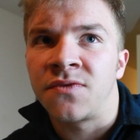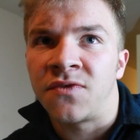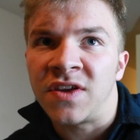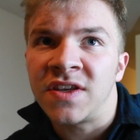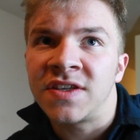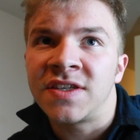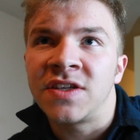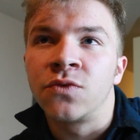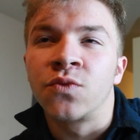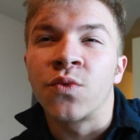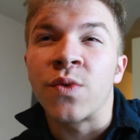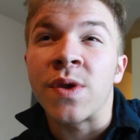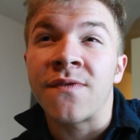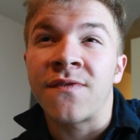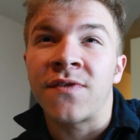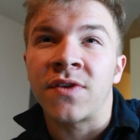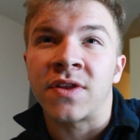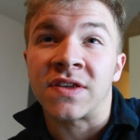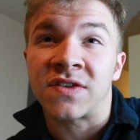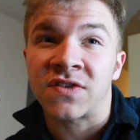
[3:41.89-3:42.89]
venti
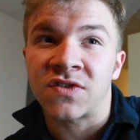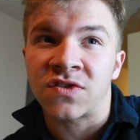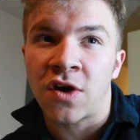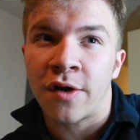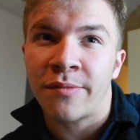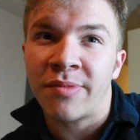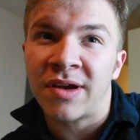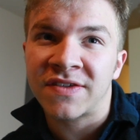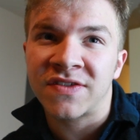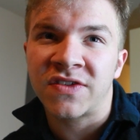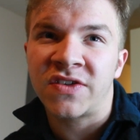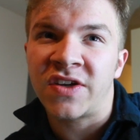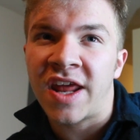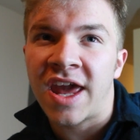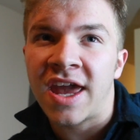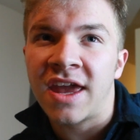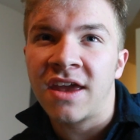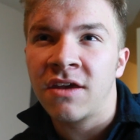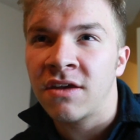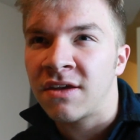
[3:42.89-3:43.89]
refill at Starbucks
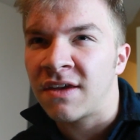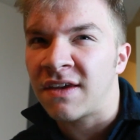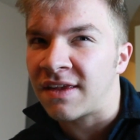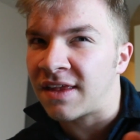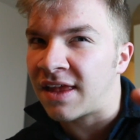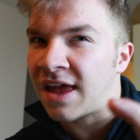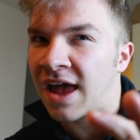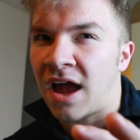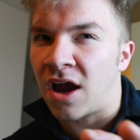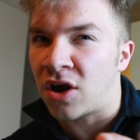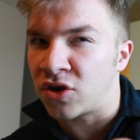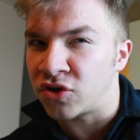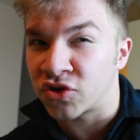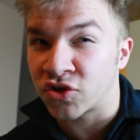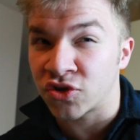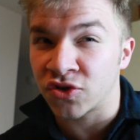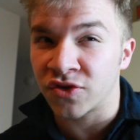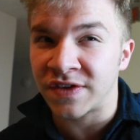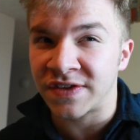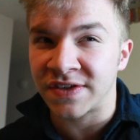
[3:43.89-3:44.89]
today. Are you
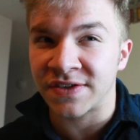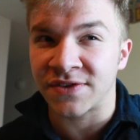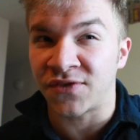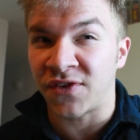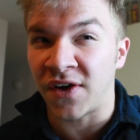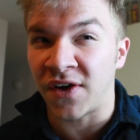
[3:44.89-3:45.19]
sure this is